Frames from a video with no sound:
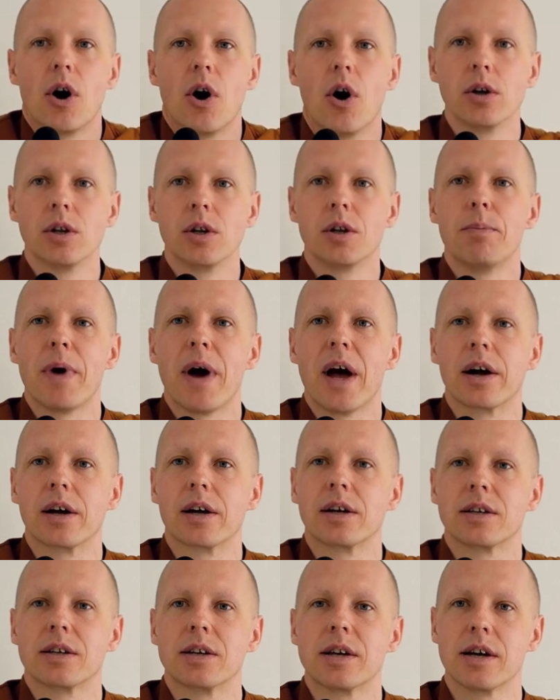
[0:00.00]
On the
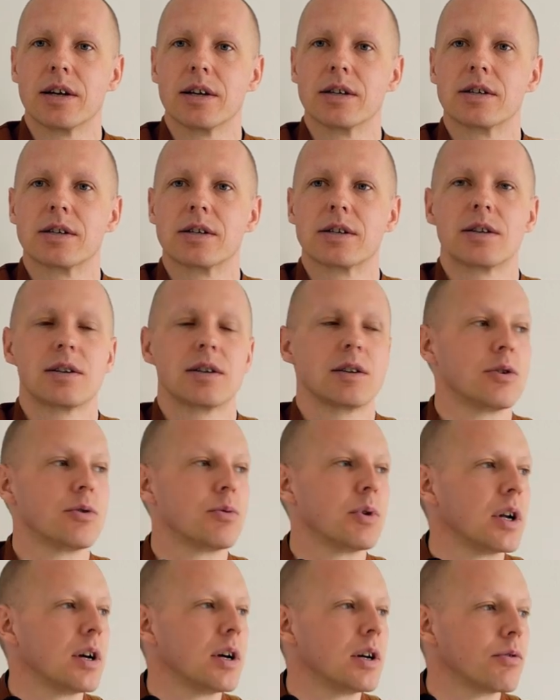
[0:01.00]
back, yes. You
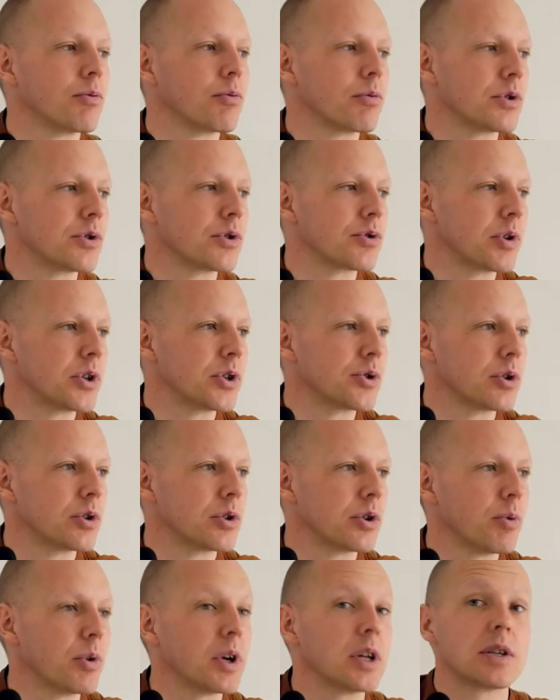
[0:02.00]
want to,
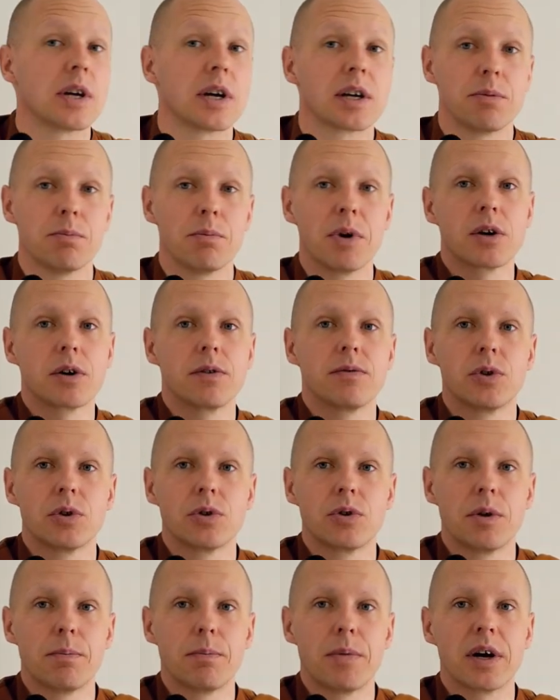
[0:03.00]
Richard, you want to take the microphone
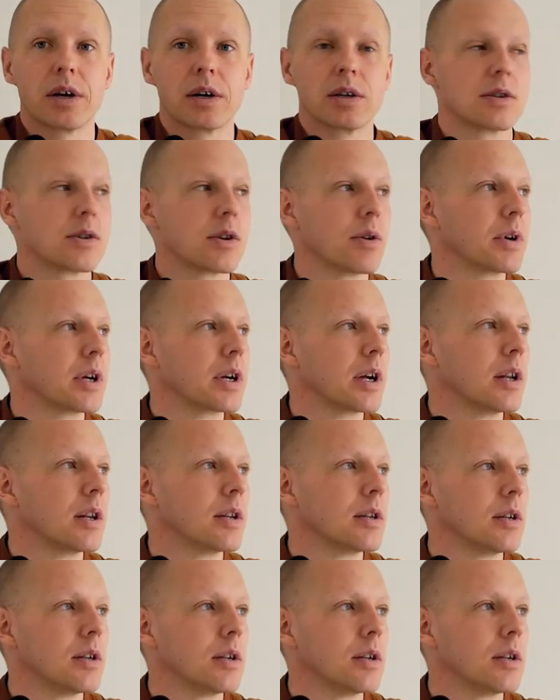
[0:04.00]
to the back so we can...